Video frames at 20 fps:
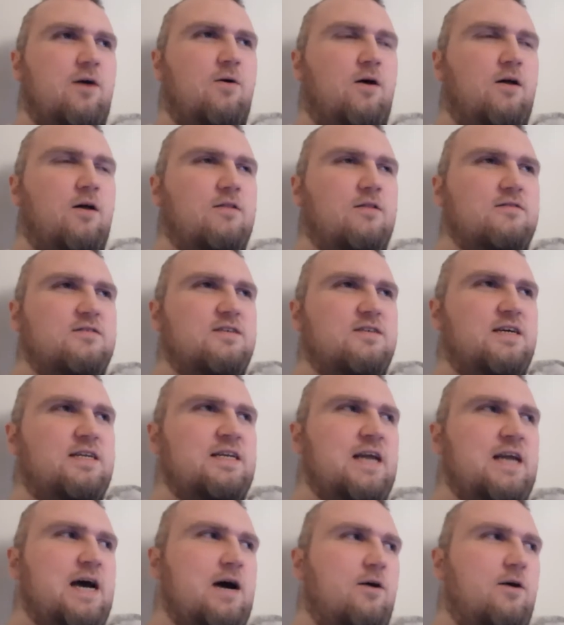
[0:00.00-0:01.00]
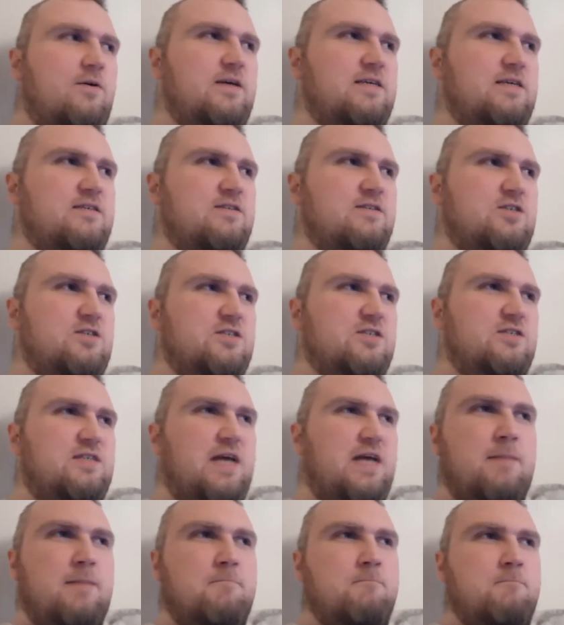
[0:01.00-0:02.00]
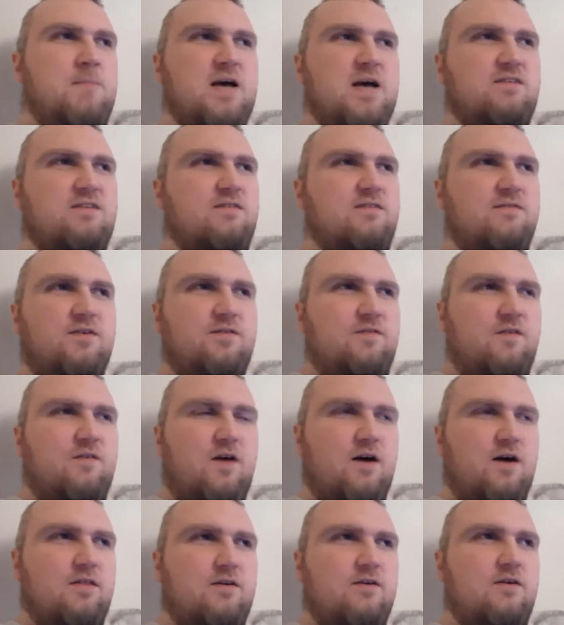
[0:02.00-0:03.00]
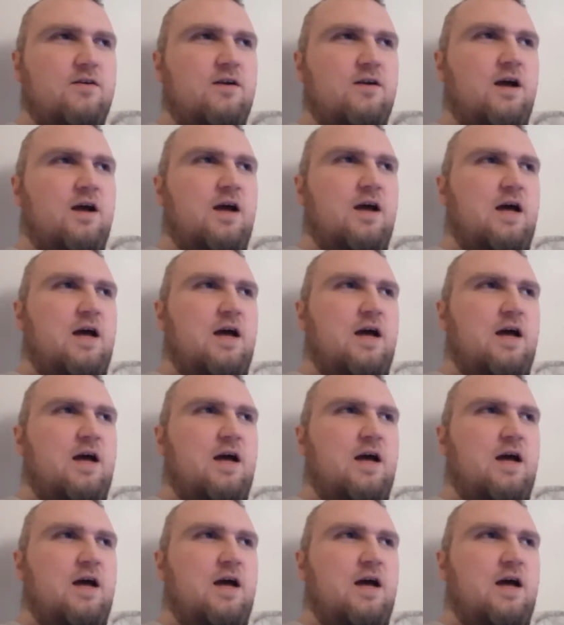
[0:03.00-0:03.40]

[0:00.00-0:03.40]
all of a sudden now he is just a mess of a father.